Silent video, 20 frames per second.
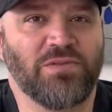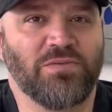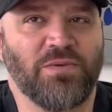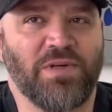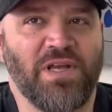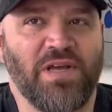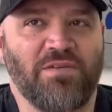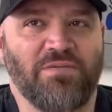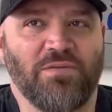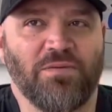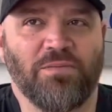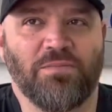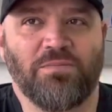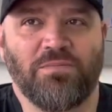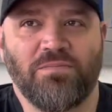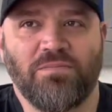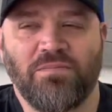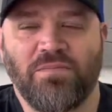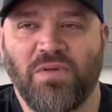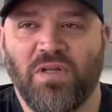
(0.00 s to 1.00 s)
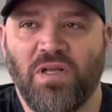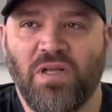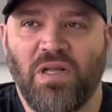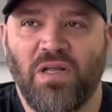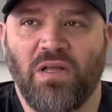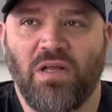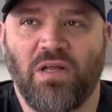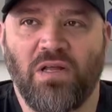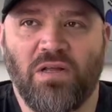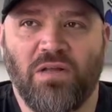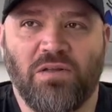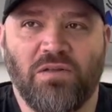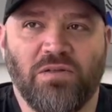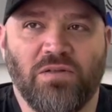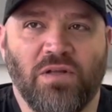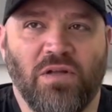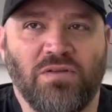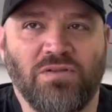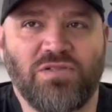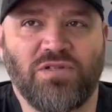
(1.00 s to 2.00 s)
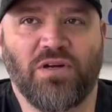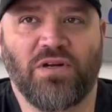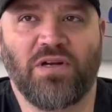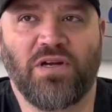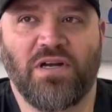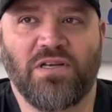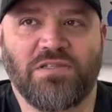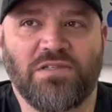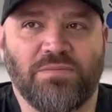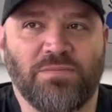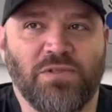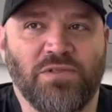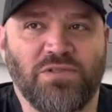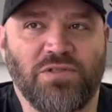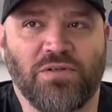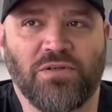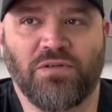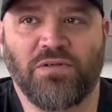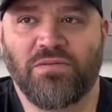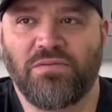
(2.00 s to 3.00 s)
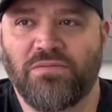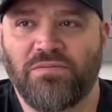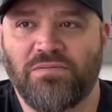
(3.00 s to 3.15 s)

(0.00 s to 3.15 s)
We have Lonestar customers are